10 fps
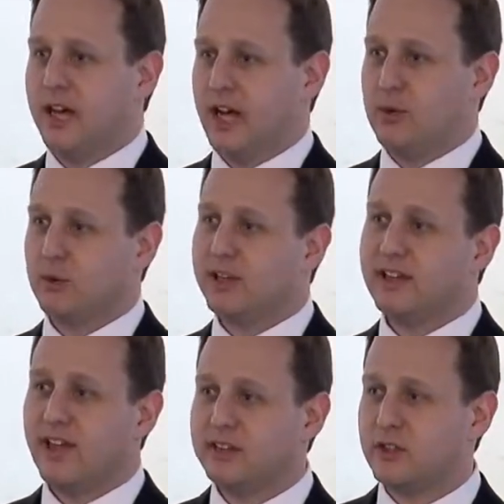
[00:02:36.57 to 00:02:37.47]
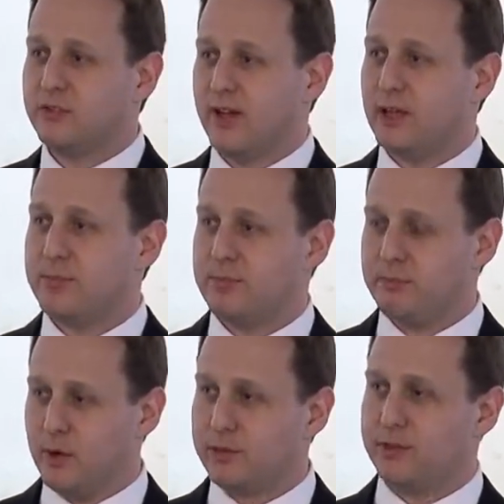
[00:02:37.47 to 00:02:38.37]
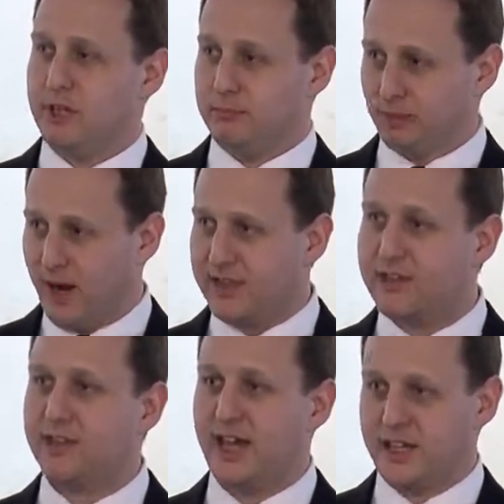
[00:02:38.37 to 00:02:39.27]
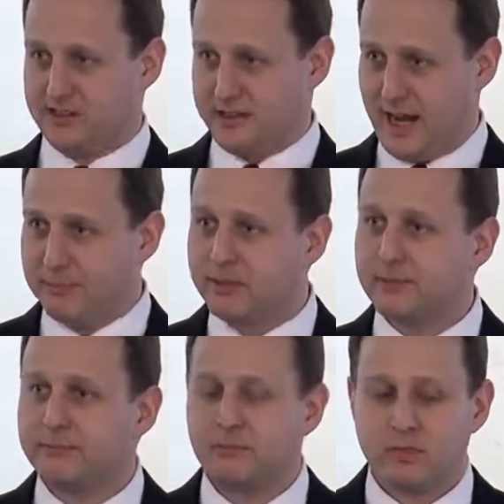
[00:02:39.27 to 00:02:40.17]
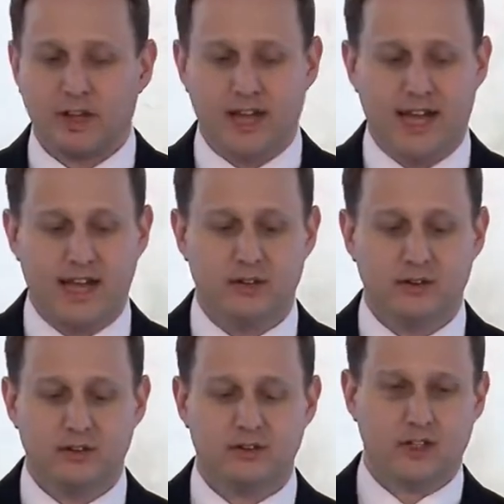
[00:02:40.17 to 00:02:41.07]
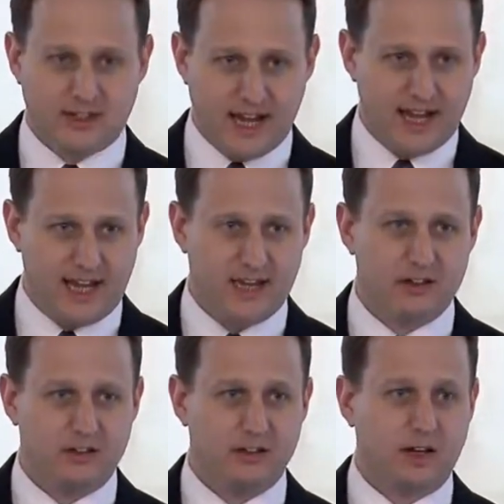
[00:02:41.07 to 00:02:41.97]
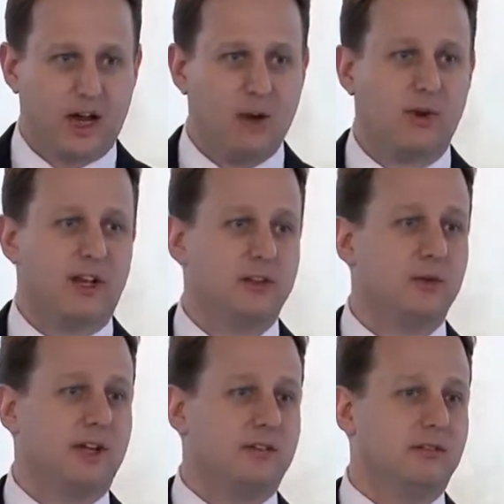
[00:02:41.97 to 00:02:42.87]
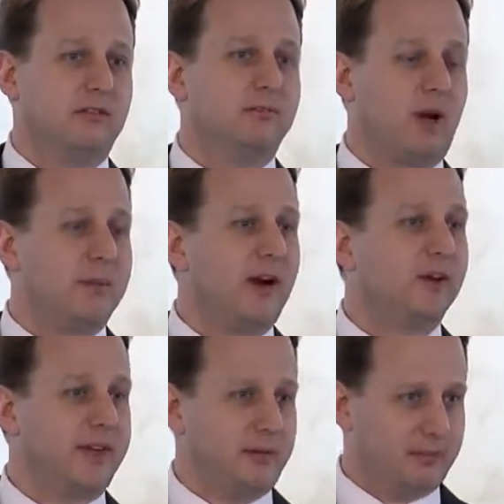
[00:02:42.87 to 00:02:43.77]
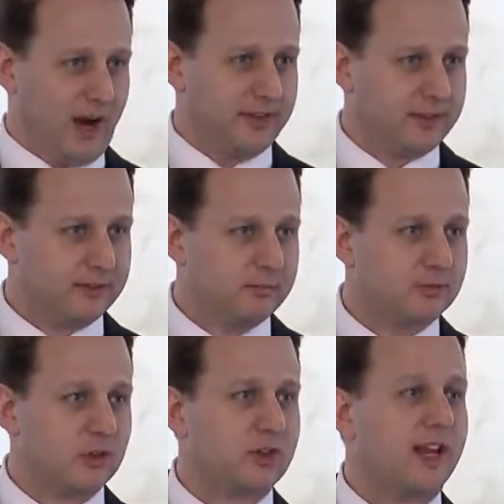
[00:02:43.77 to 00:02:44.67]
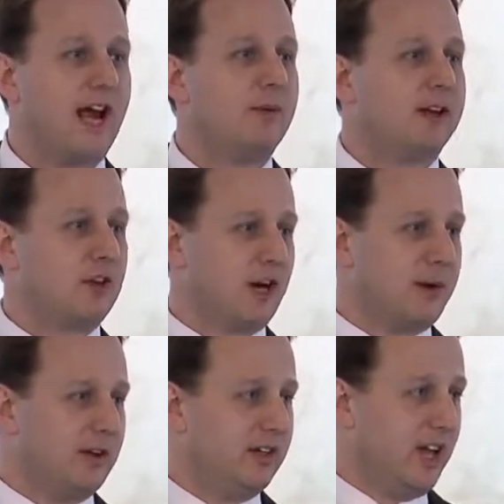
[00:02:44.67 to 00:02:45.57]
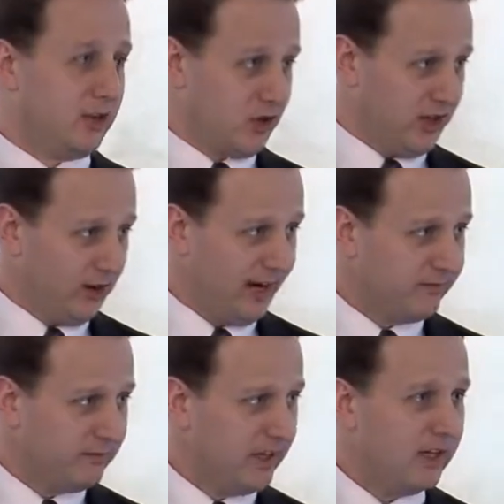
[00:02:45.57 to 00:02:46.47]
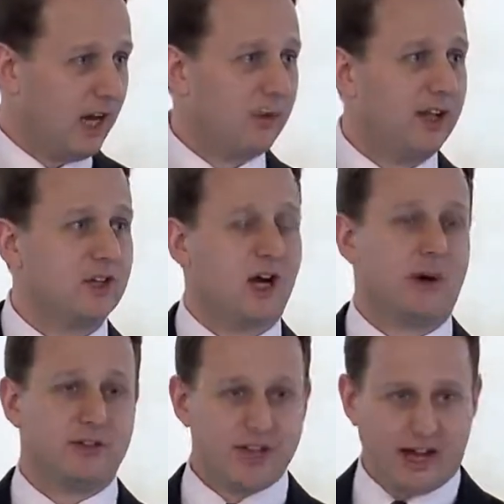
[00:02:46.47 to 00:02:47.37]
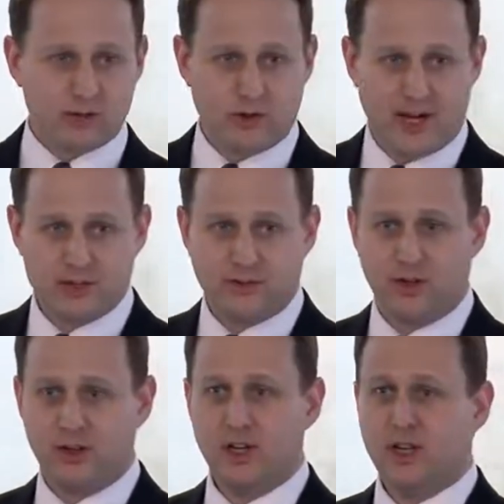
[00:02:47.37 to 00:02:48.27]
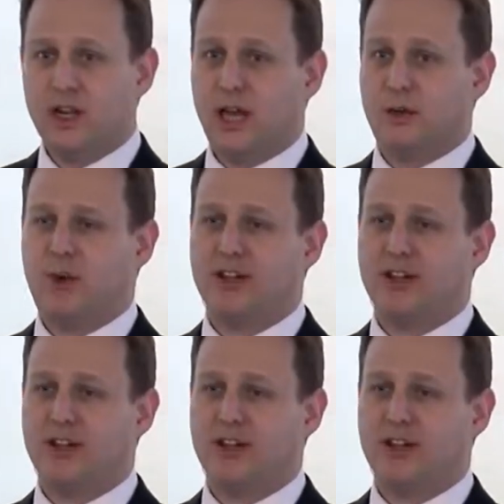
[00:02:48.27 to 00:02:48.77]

And I would really like to develop it both in breadth and in depth. And today, I want to do it primarily in breadth. So today, I want to talk about engineering, I want to talk about tech transfer, and I